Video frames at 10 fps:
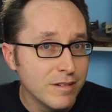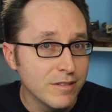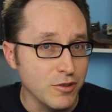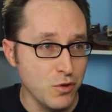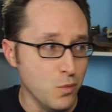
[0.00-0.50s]

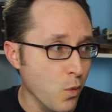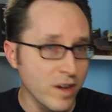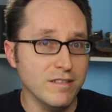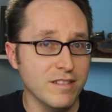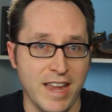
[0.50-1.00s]
That you
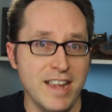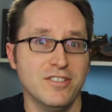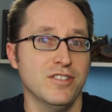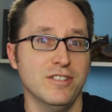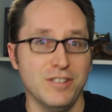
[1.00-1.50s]
want
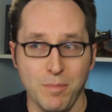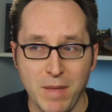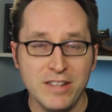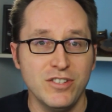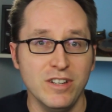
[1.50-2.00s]
cancer,
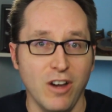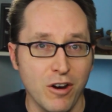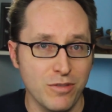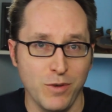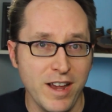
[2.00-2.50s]
dementia,
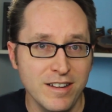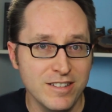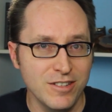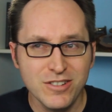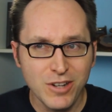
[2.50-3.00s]
arthritis?
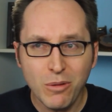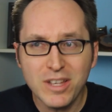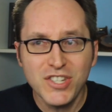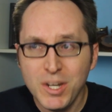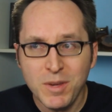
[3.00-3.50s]
There's no
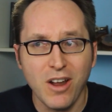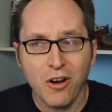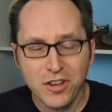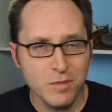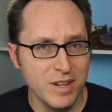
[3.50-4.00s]
legitimate
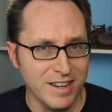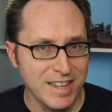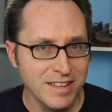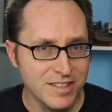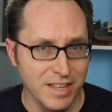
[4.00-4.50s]
argument
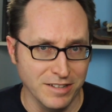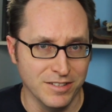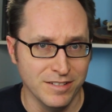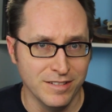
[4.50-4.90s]
against this.